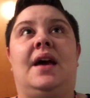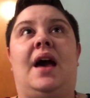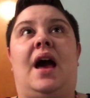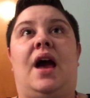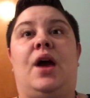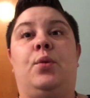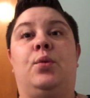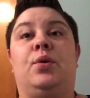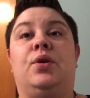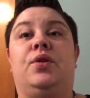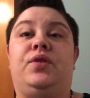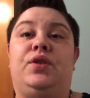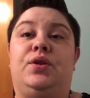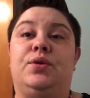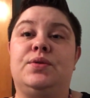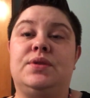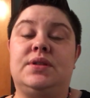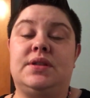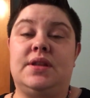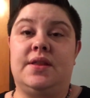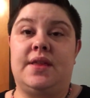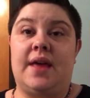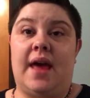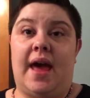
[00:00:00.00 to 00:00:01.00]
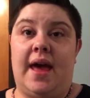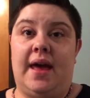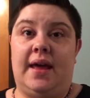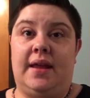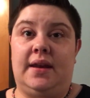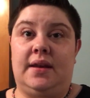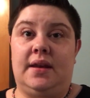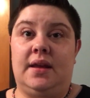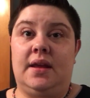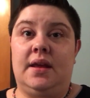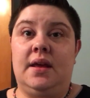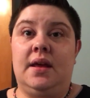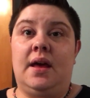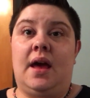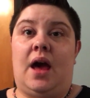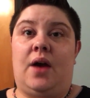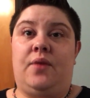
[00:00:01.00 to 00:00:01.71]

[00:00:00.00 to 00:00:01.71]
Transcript: I would have used then.